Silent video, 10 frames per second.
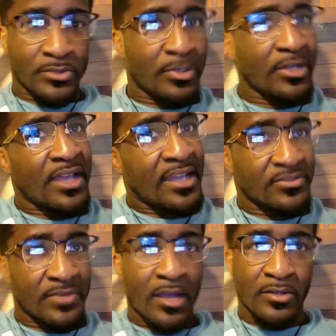But as of
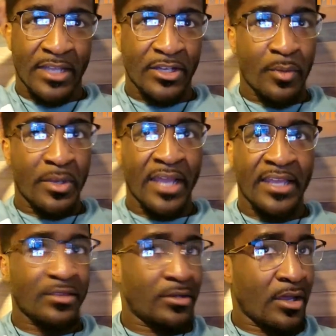now, like, I
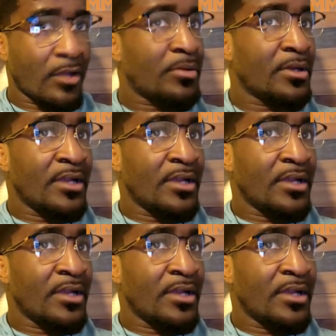get the dub,